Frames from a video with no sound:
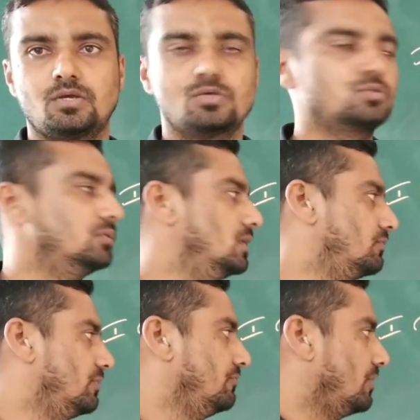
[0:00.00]
So
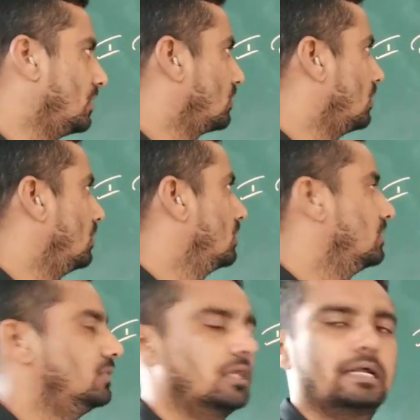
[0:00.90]
that one we are
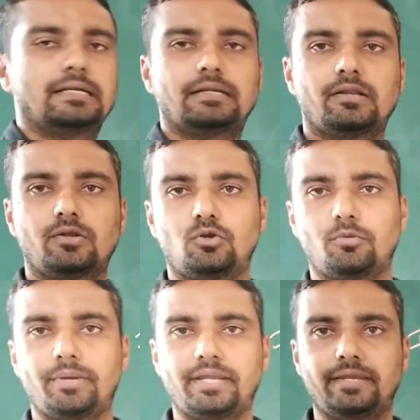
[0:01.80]
called the
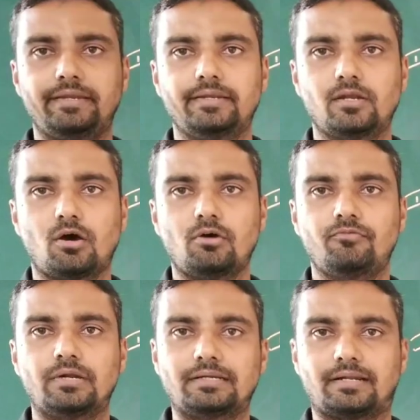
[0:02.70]
Doberanian
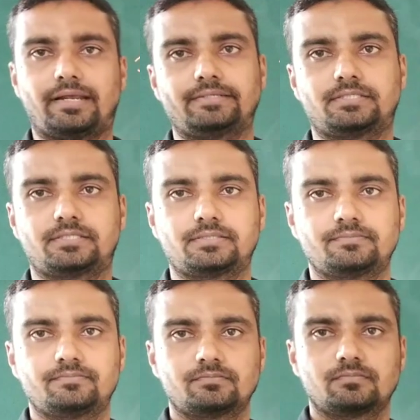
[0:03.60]
law of triads.
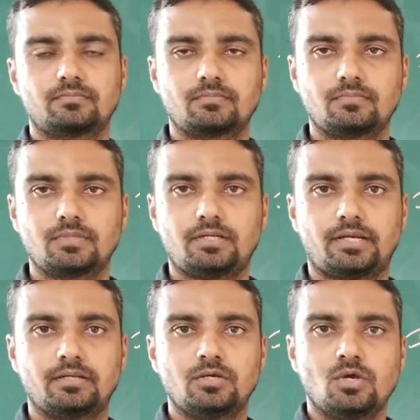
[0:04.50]

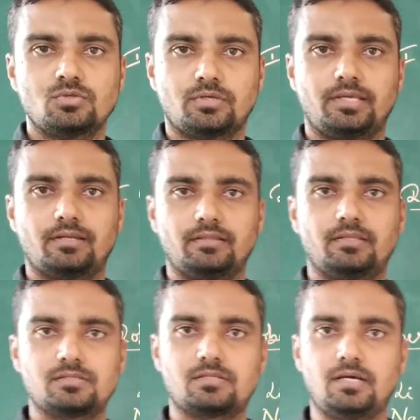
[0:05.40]
Right. So here in
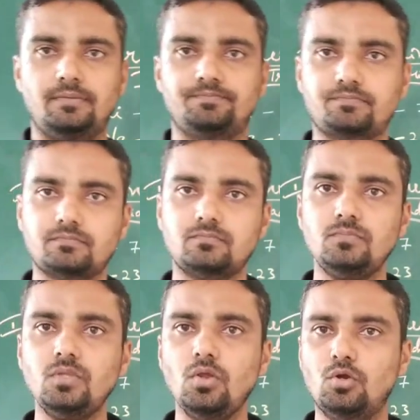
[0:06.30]
this law,
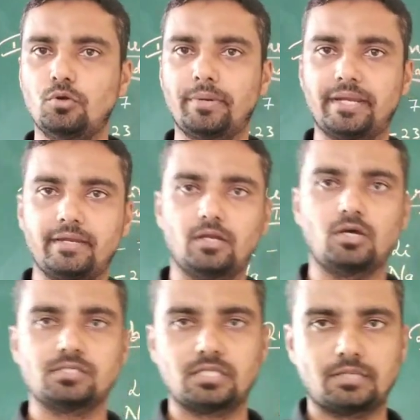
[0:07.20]
Doberanian
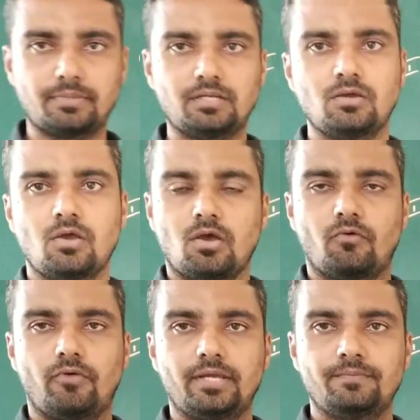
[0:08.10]
law is nothing
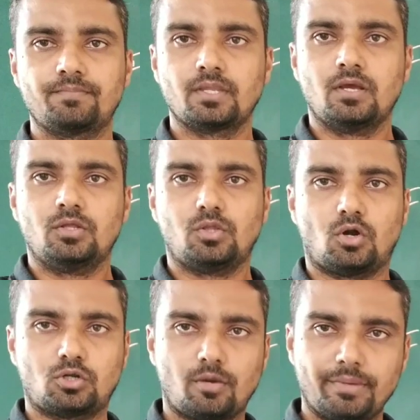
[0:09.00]
but where the
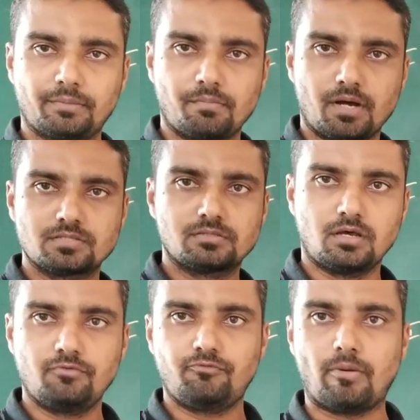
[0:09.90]
atomic mass
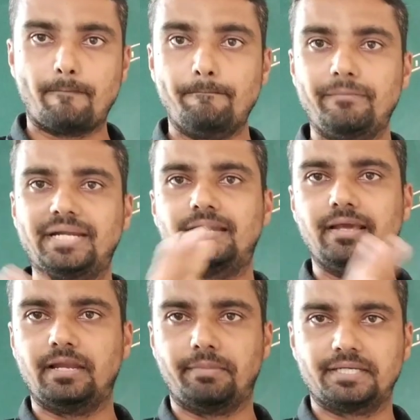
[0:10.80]
of middle
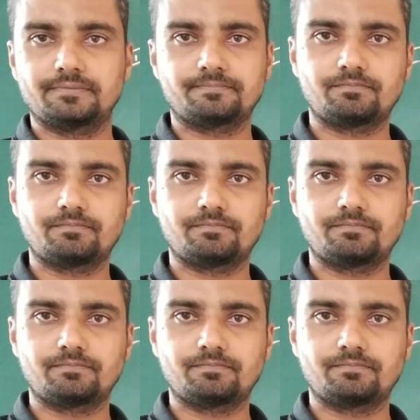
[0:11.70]
element,